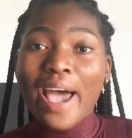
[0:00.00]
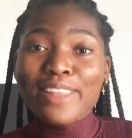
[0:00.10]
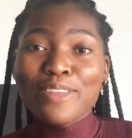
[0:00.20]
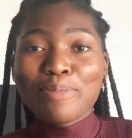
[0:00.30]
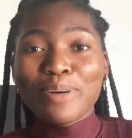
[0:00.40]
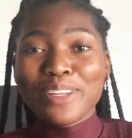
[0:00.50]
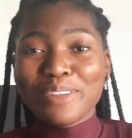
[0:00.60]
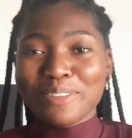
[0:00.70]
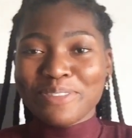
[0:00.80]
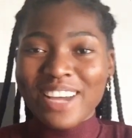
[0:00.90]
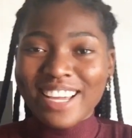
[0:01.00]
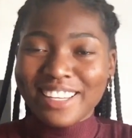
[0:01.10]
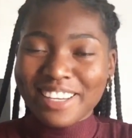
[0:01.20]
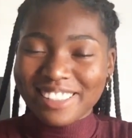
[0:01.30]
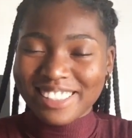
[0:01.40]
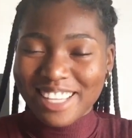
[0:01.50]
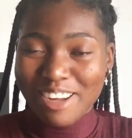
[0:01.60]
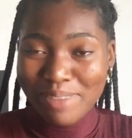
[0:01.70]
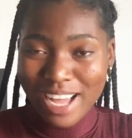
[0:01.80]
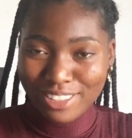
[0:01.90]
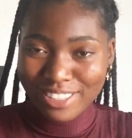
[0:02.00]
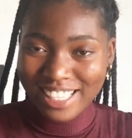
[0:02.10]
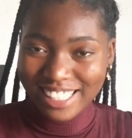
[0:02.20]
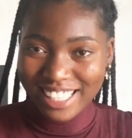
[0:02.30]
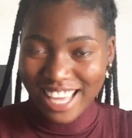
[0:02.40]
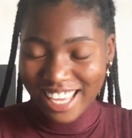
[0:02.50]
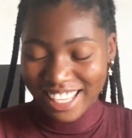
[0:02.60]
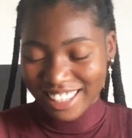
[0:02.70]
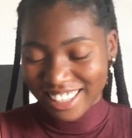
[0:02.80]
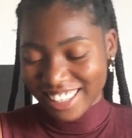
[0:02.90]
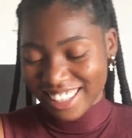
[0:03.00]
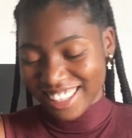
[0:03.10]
and nobody will find out that I'm actually lying.